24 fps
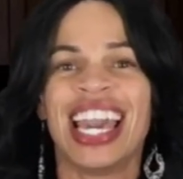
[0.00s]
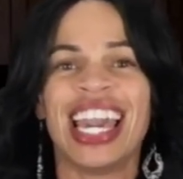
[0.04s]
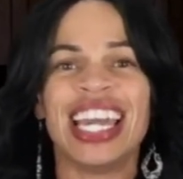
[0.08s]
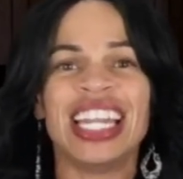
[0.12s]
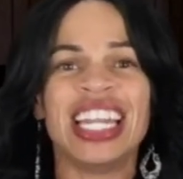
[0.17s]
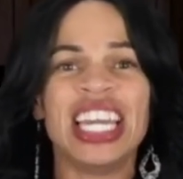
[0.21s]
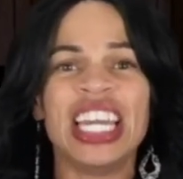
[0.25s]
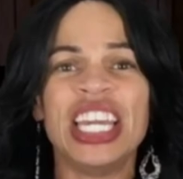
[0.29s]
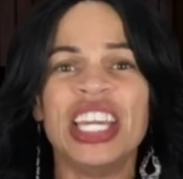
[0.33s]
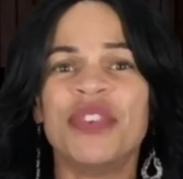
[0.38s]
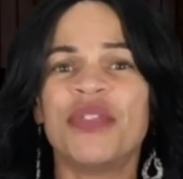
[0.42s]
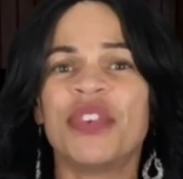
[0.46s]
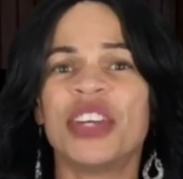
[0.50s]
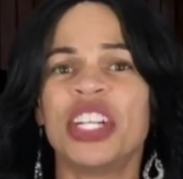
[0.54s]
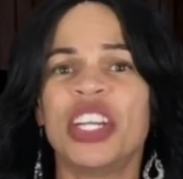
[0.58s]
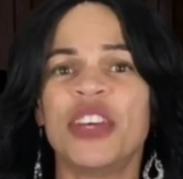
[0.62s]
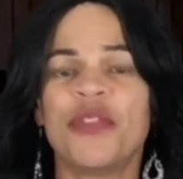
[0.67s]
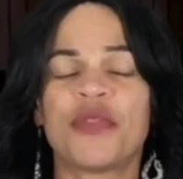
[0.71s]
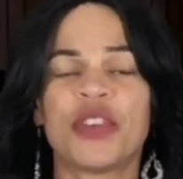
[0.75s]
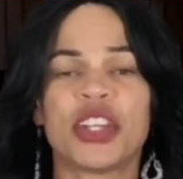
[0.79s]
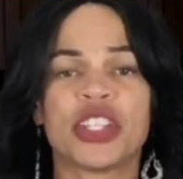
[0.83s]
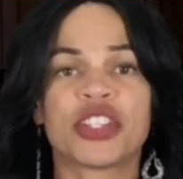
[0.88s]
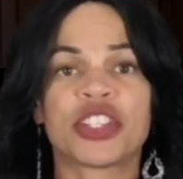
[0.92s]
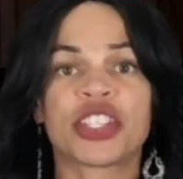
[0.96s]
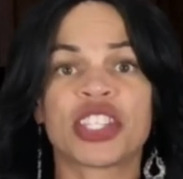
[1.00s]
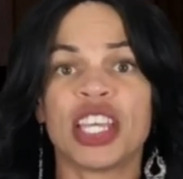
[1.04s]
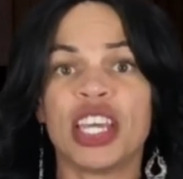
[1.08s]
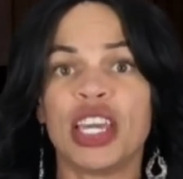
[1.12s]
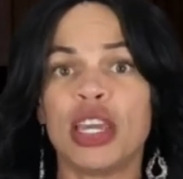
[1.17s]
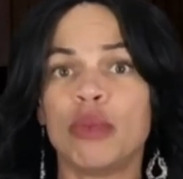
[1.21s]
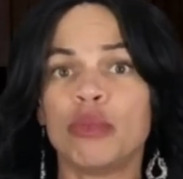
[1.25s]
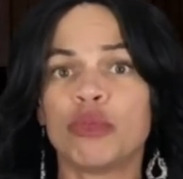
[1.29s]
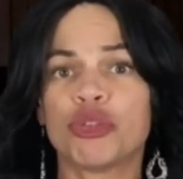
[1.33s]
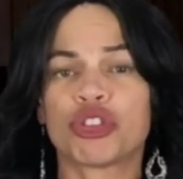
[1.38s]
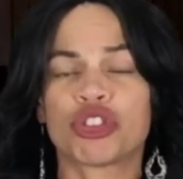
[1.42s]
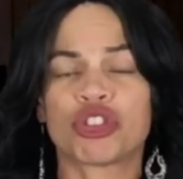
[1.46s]
And even if it
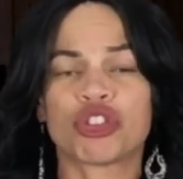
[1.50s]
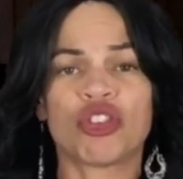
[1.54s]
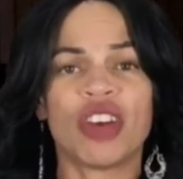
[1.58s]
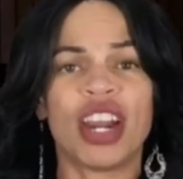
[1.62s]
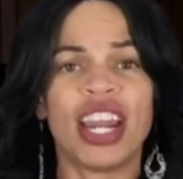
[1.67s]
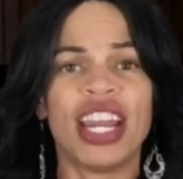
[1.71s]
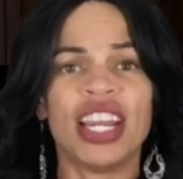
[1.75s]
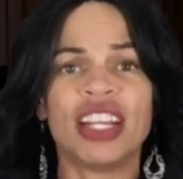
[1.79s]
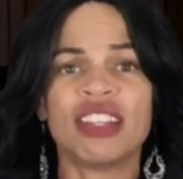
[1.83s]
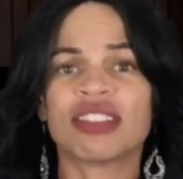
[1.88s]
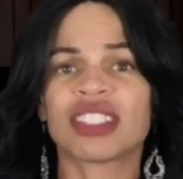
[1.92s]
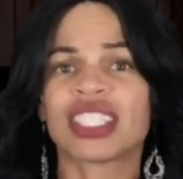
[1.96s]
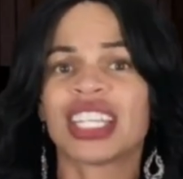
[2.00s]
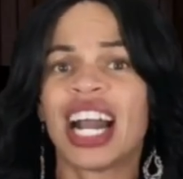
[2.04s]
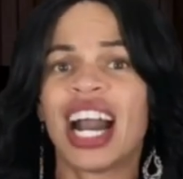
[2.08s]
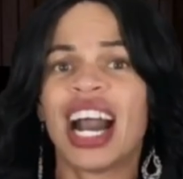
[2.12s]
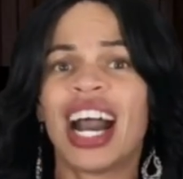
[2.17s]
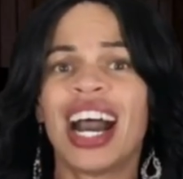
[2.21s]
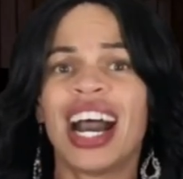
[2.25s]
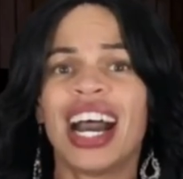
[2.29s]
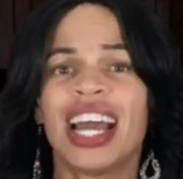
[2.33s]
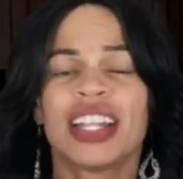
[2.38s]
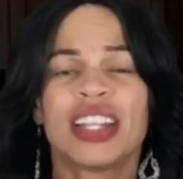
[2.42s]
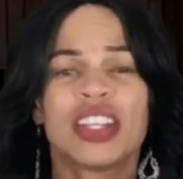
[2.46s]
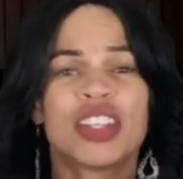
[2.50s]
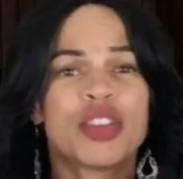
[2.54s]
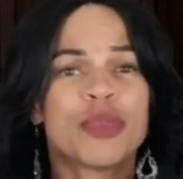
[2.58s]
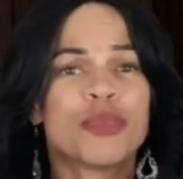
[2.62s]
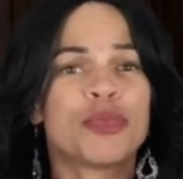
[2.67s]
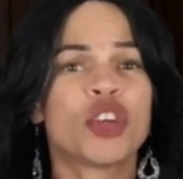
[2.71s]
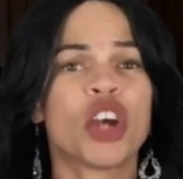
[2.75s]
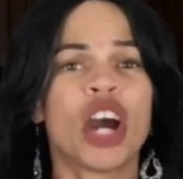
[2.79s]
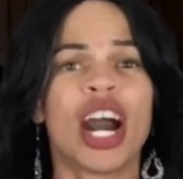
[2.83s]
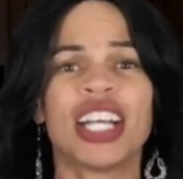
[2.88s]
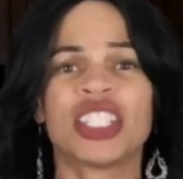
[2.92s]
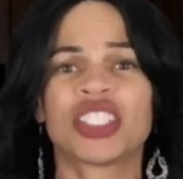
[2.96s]
seemed strange, God,
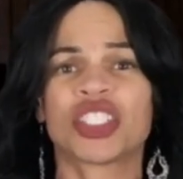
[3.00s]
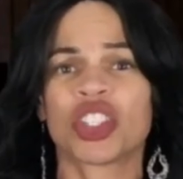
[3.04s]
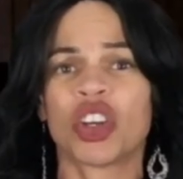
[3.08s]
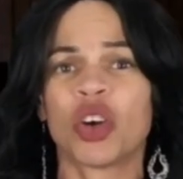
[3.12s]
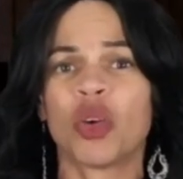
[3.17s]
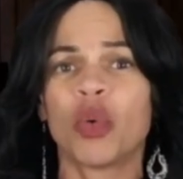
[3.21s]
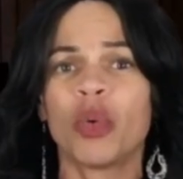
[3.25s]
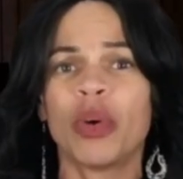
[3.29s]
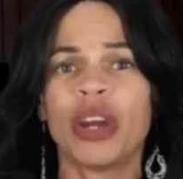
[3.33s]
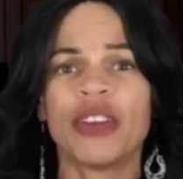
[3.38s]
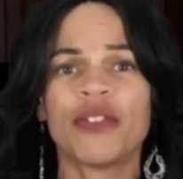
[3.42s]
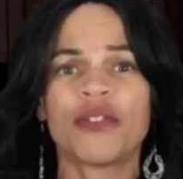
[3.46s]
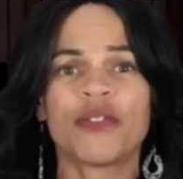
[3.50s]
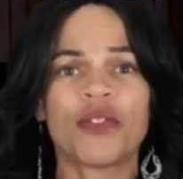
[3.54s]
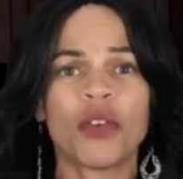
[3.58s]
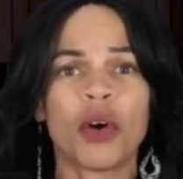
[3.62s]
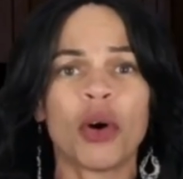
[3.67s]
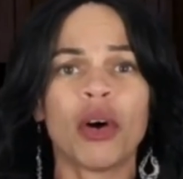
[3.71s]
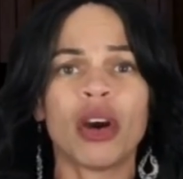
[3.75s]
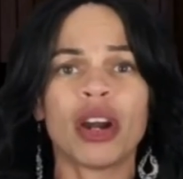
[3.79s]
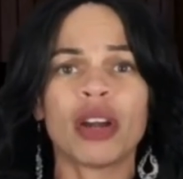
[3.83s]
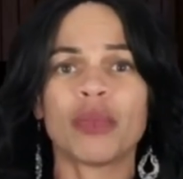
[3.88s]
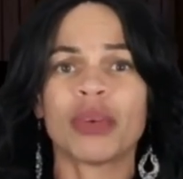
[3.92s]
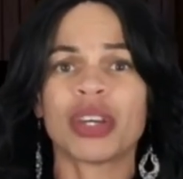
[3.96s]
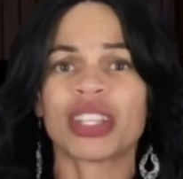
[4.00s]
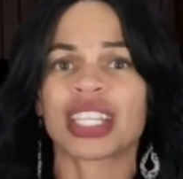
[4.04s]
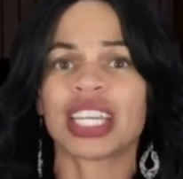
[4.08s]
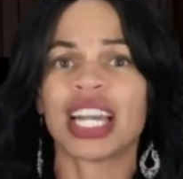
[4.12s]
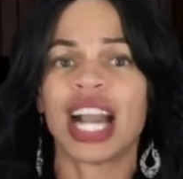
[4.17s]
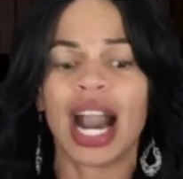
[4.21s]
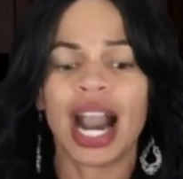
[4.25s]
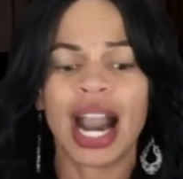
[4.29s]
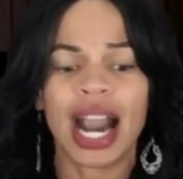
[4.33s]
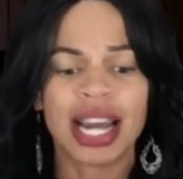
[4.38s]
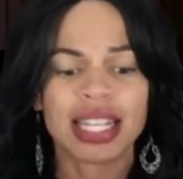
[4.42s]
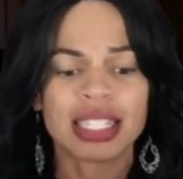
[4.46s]
Joshua went forward
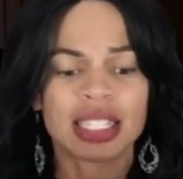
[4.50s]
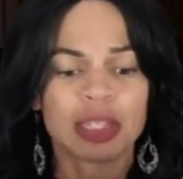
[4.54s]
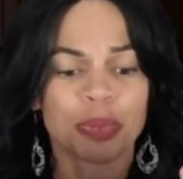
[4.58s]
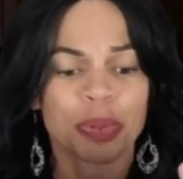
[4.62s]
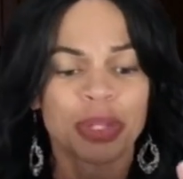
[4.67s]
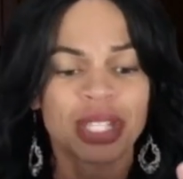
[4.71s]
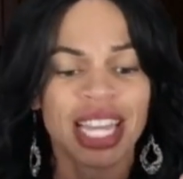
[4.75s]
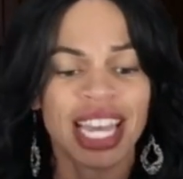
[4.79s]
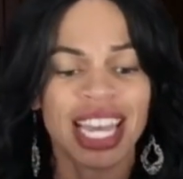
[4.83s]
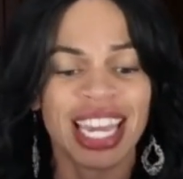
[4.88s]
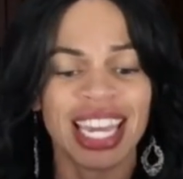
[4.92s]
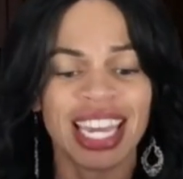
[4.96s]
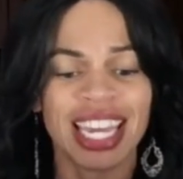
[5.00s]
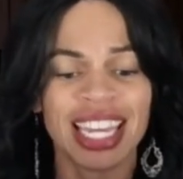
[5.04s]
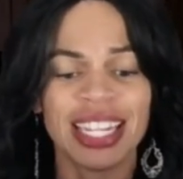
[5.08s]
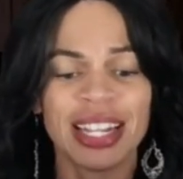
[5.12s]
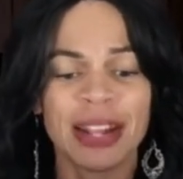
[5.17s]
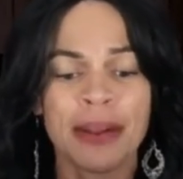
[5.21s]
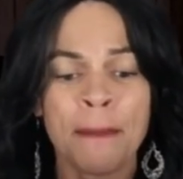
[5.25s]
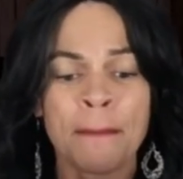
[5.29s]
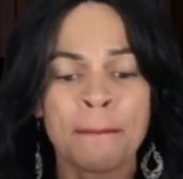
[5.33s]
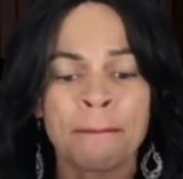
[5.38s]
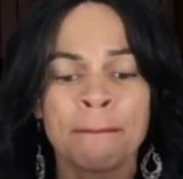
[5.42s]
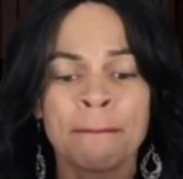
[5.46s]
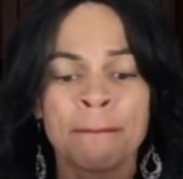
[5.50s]
with God's plan.